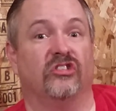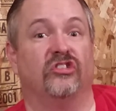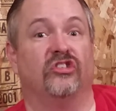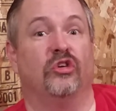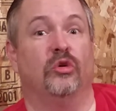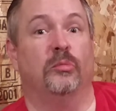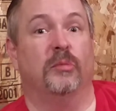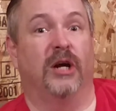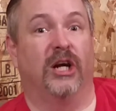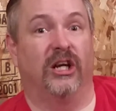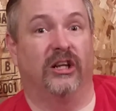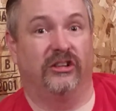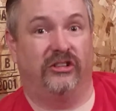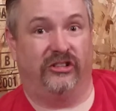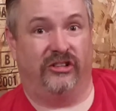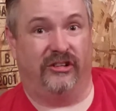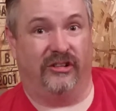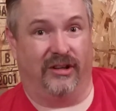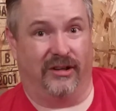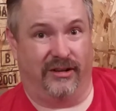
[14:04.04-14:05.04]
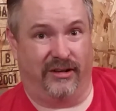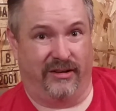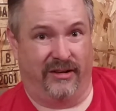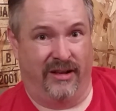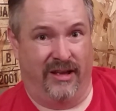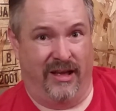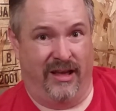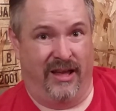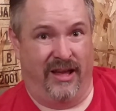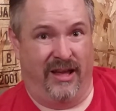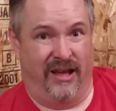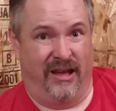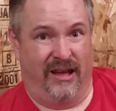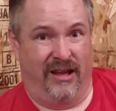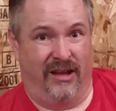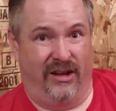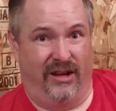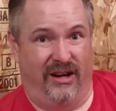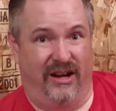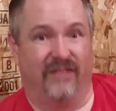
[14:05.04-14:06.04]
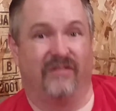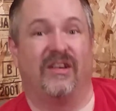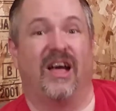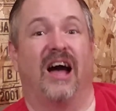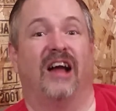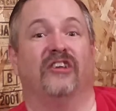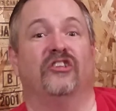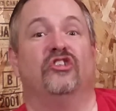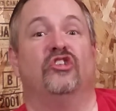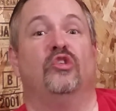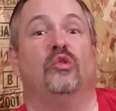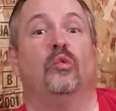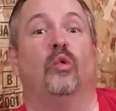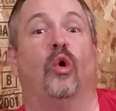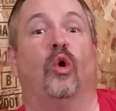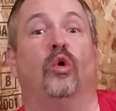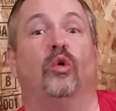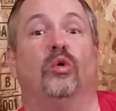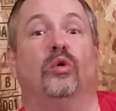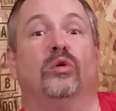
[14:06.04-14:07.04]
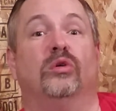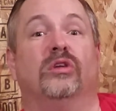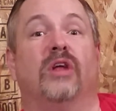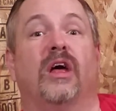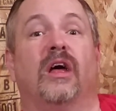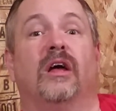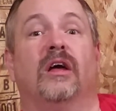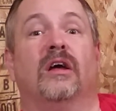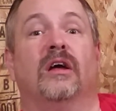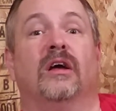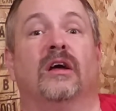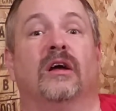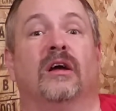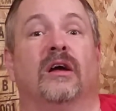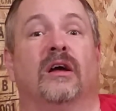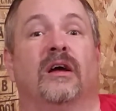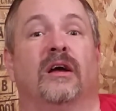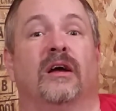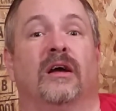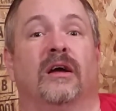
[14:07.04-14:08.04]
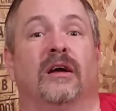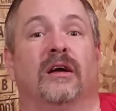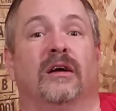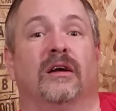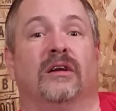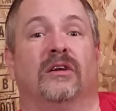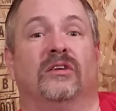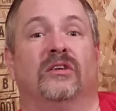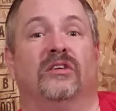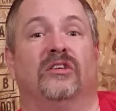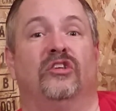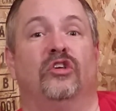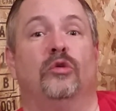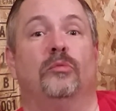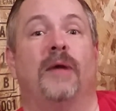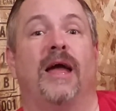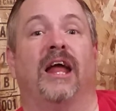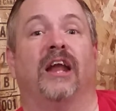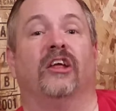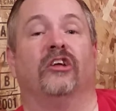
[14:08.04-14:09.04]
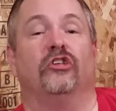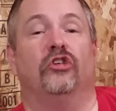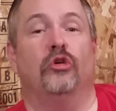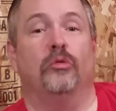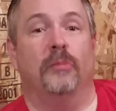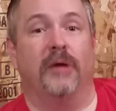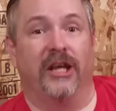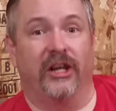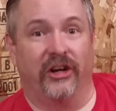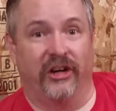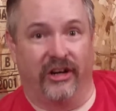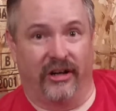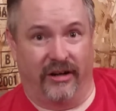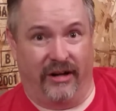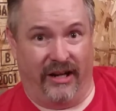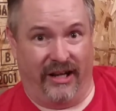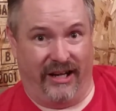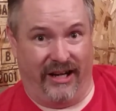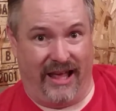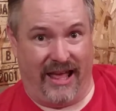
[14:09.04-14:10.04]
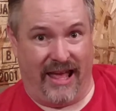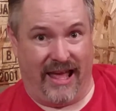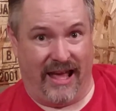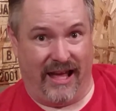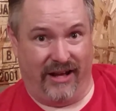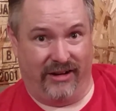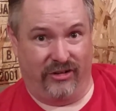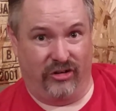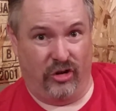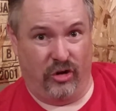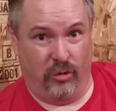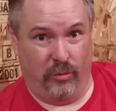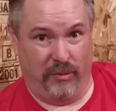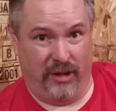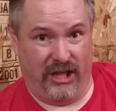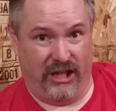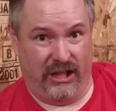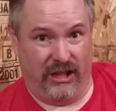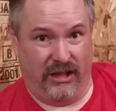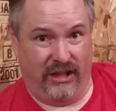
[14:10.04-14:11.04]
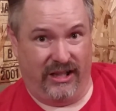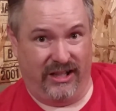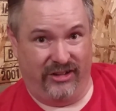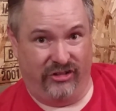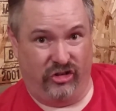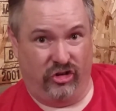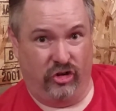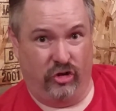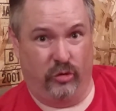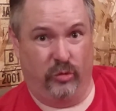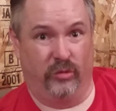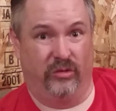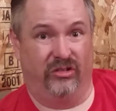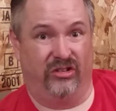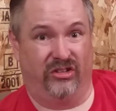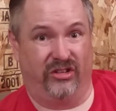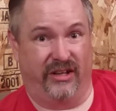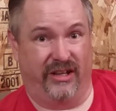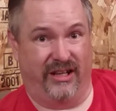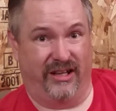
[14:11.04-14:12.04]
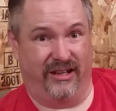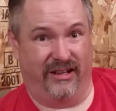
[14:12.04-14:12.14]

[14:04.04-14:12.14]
is too much. I've gotten too old, too manic, too bitter, and had too many issues,